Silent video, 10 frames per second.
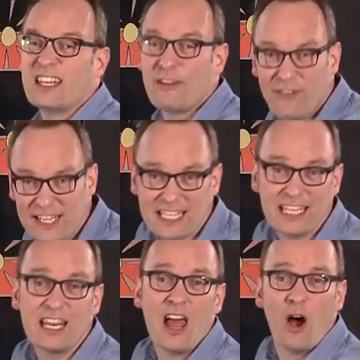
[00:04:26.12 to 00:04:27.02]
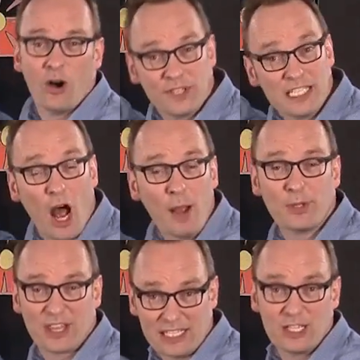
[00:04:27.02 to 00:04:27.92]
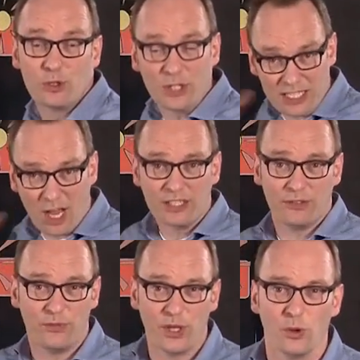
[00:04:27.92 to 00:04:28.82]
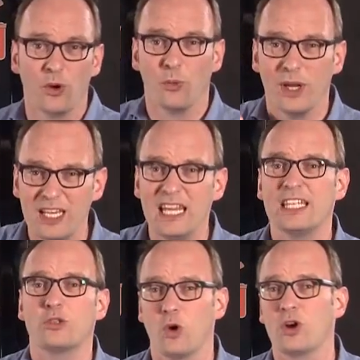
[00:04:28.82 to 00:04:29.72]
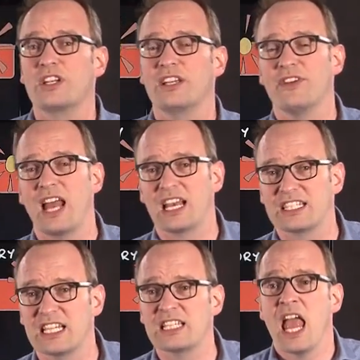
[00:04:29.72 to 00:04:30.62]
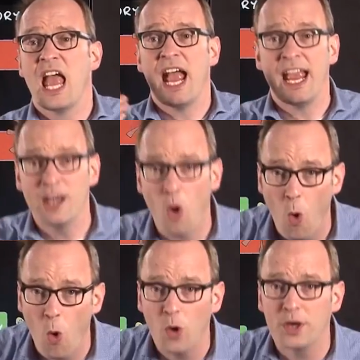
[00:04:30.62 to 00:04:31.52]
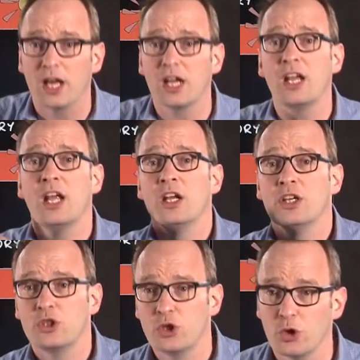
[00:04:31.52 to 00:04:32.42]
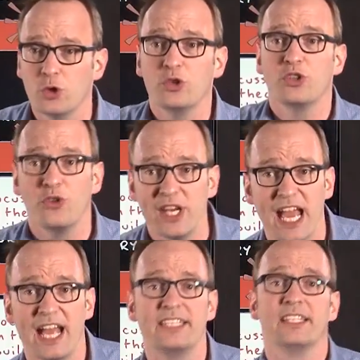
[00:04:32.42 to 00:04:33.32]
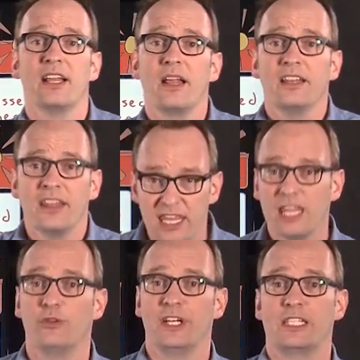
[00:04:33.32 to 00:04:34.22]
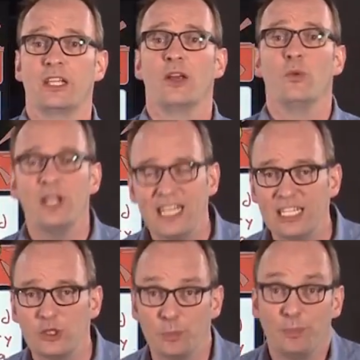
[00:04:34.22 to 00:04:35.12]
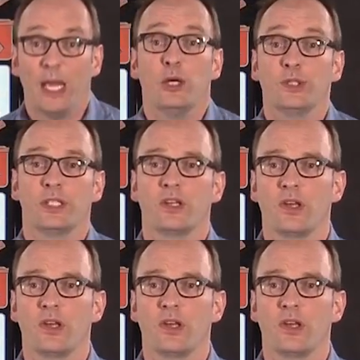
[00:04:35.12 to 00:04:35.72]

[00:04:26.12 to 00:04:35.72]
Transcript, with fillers: deficit of this hypothetical deductive view. We need qualitative analysis in order to create theories. We need to build